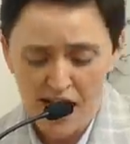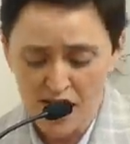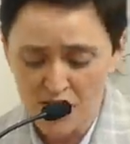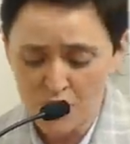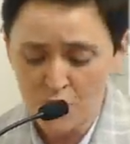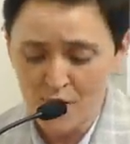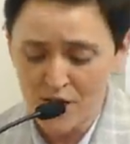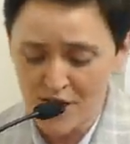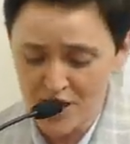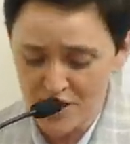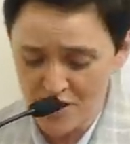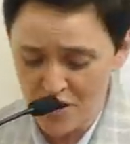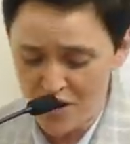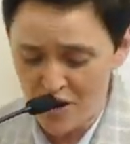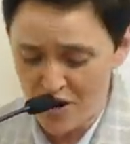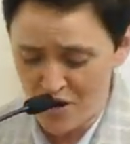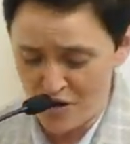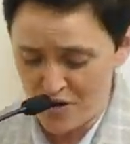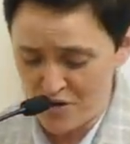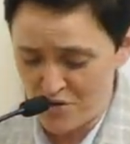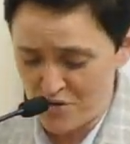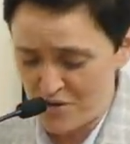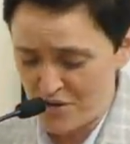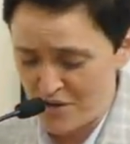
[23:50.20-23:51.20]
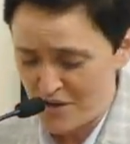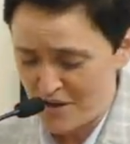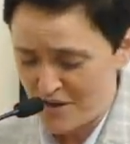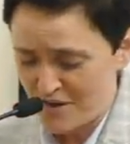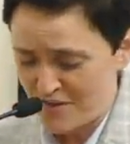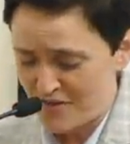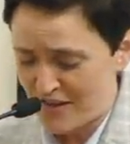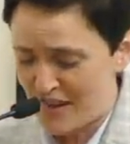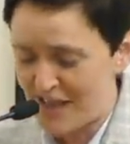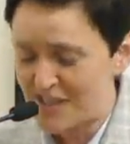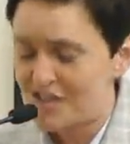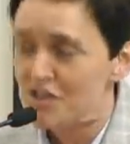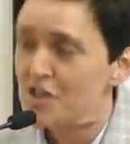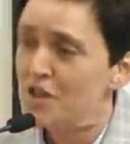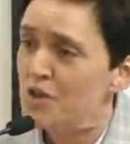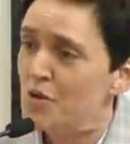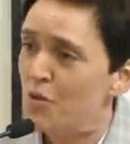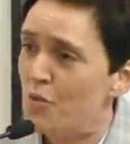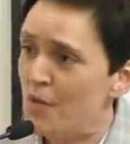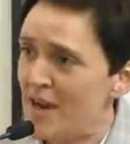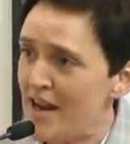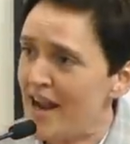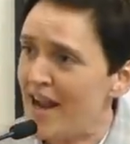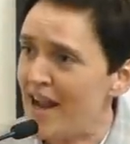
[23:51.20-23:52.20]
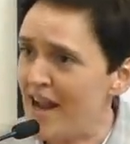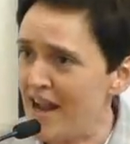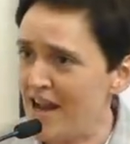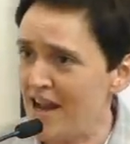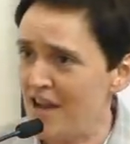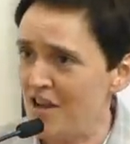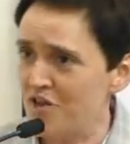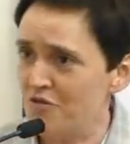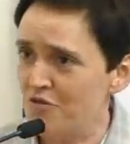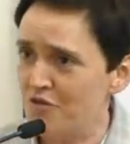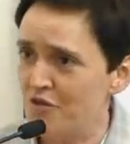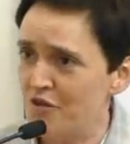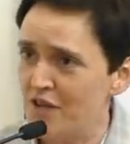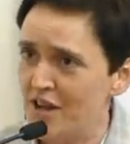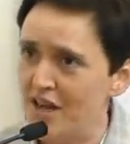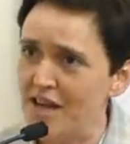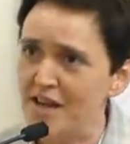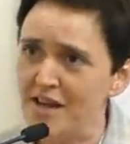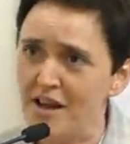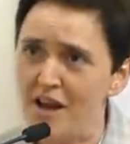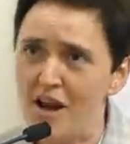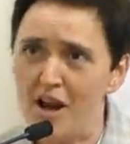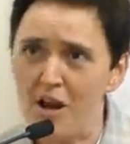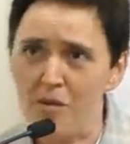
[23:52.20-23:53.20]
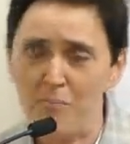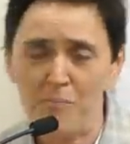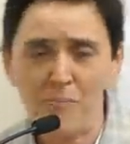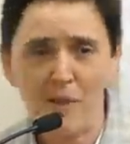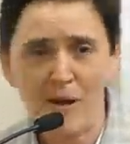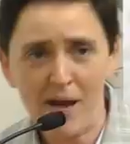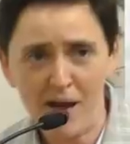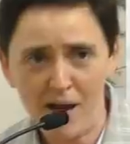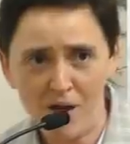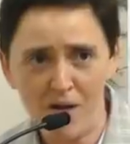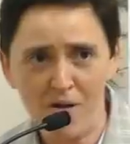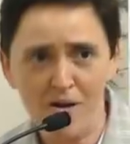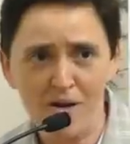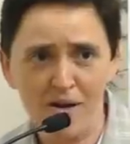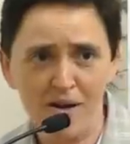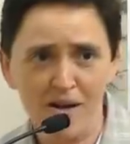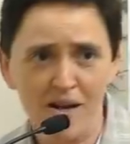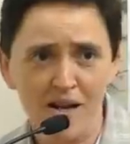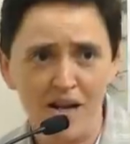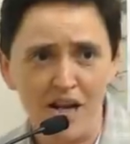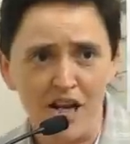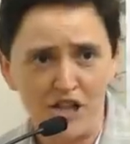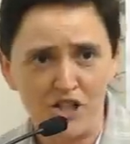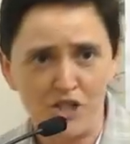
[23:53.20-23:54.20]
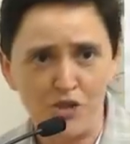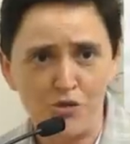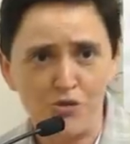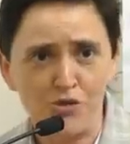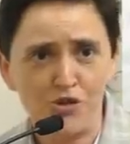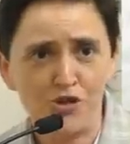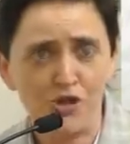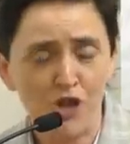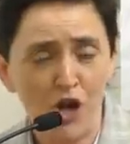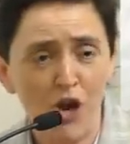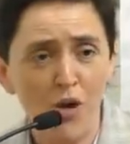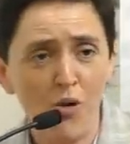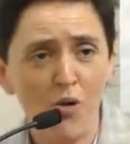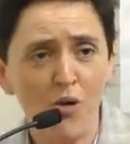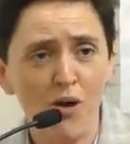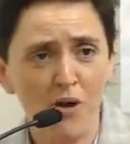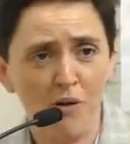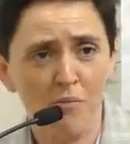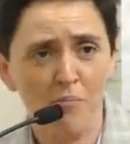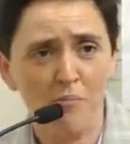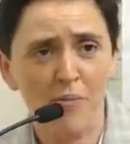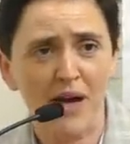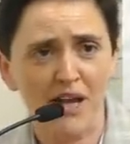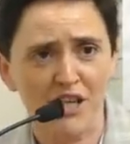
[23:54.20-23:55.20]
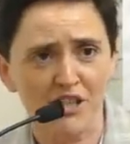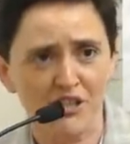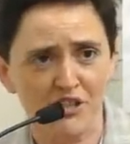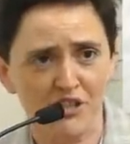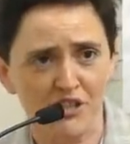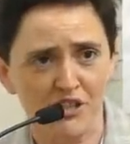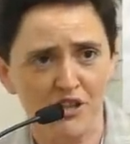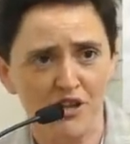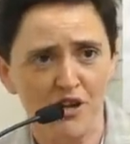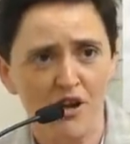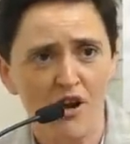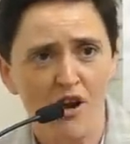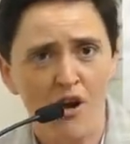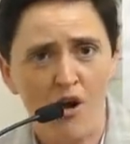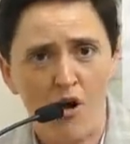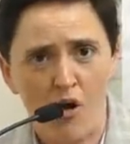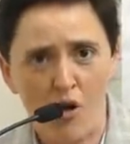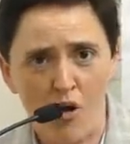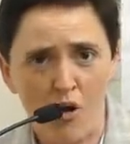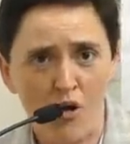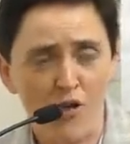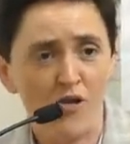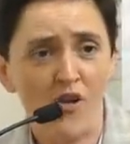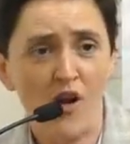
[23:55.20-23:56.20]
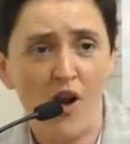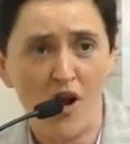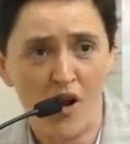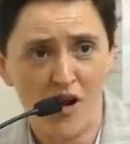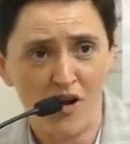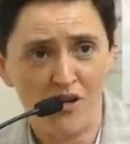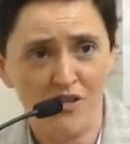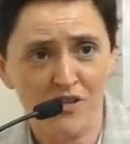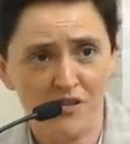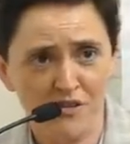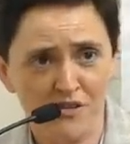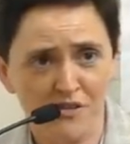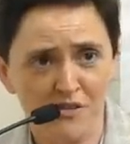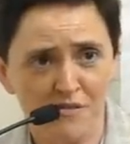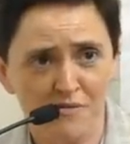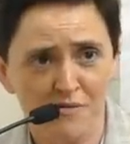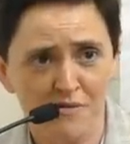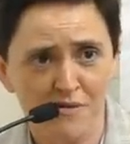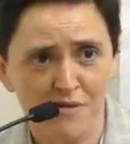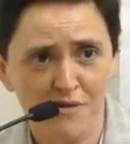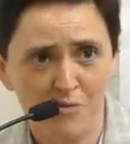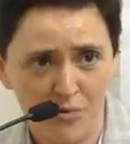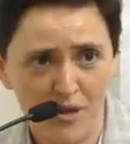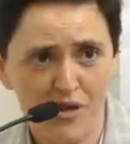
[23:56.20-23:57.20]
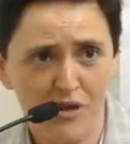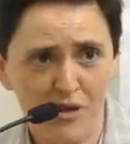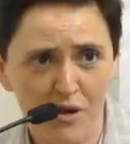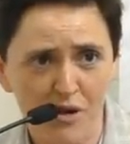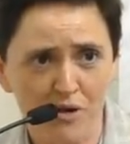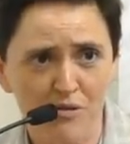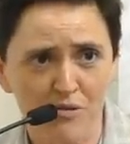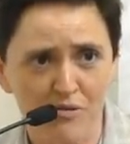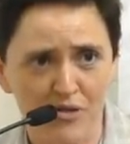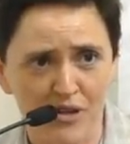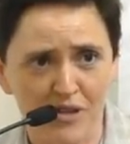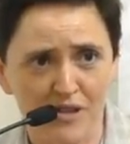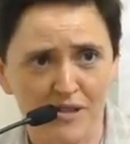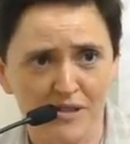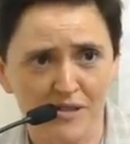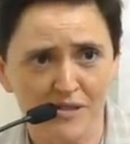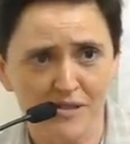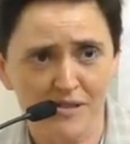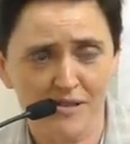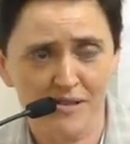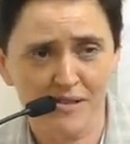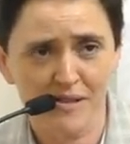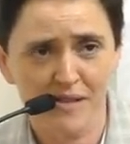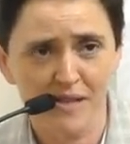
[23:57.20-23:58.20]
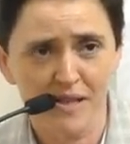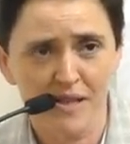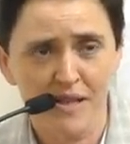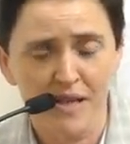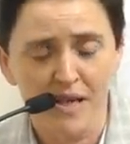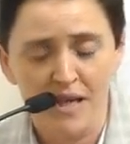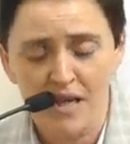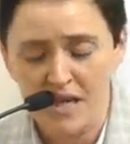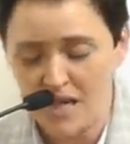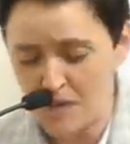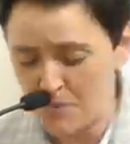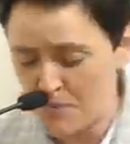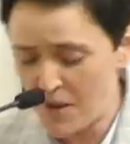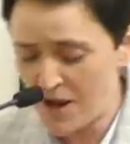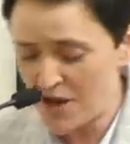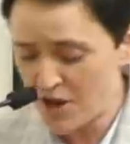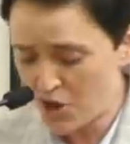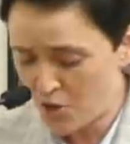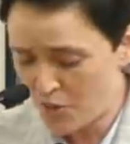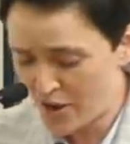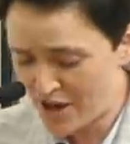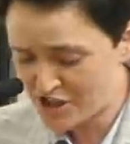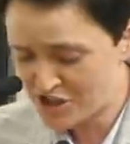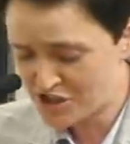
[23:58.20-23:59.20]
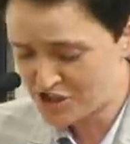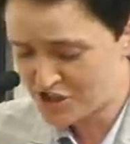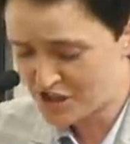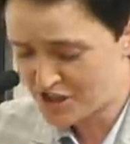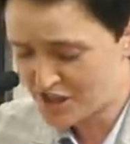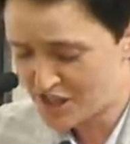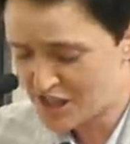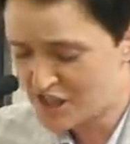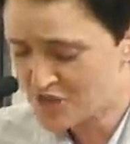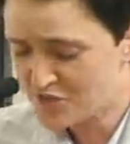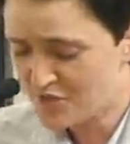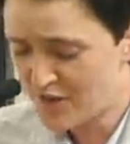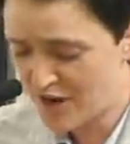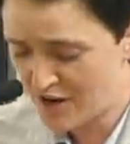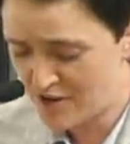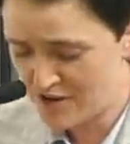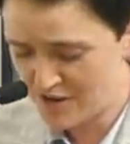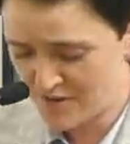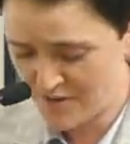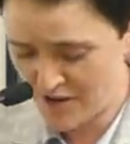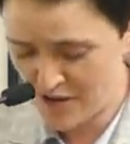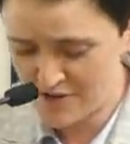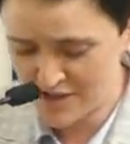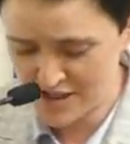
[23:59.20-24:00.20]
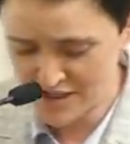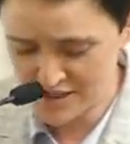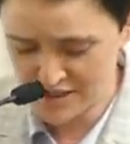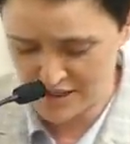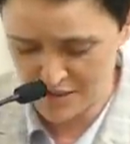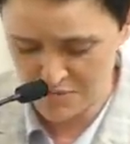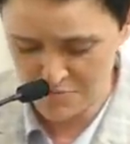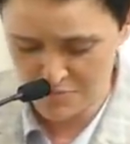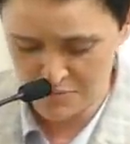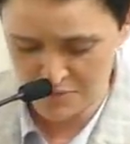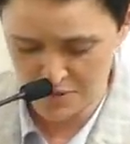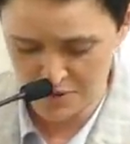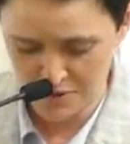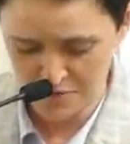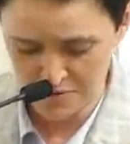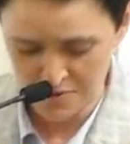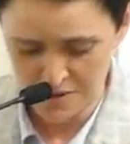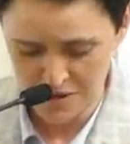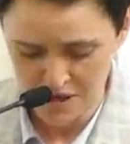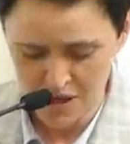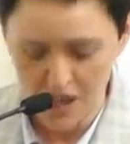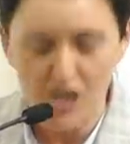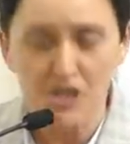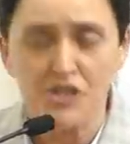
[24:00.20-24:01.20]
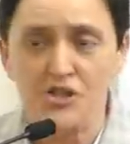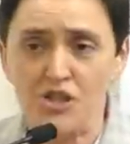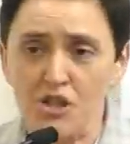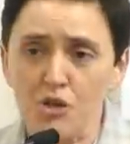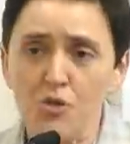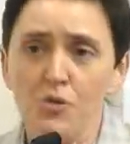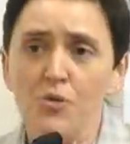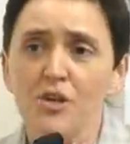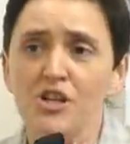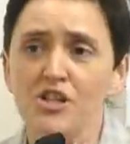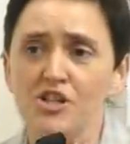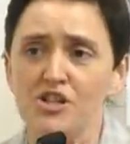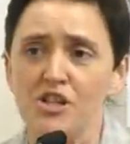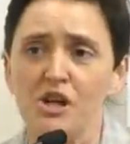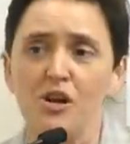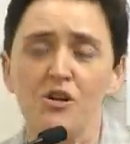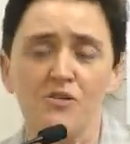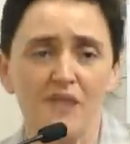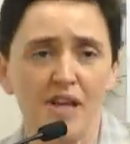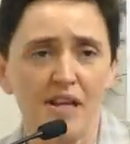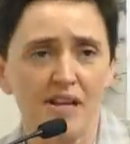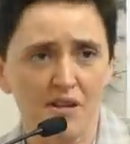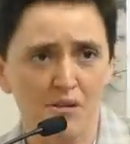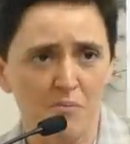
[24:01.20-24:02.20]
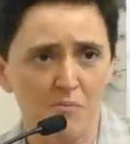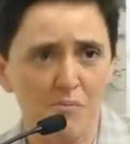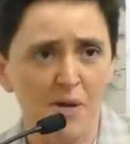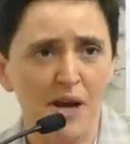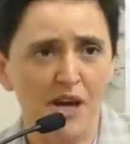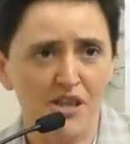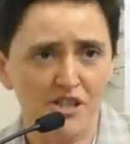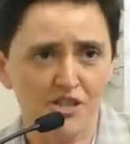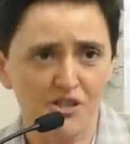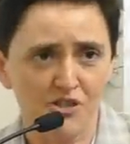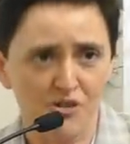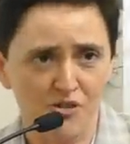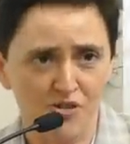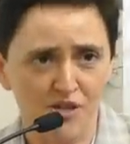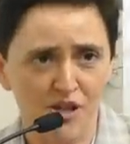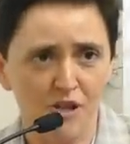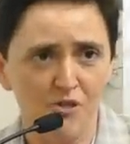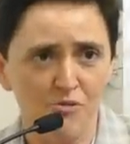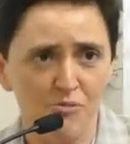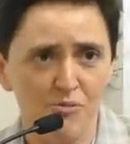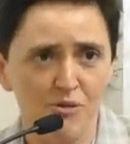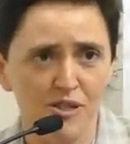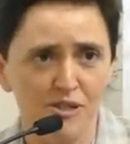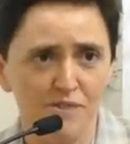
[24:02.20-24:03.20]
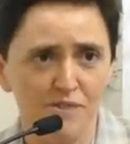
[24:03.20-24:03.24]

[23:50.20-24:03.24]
And we know that we have in our power to show compassion or not. We know this. Now my question is very, very simple. Do we show that compassion or don't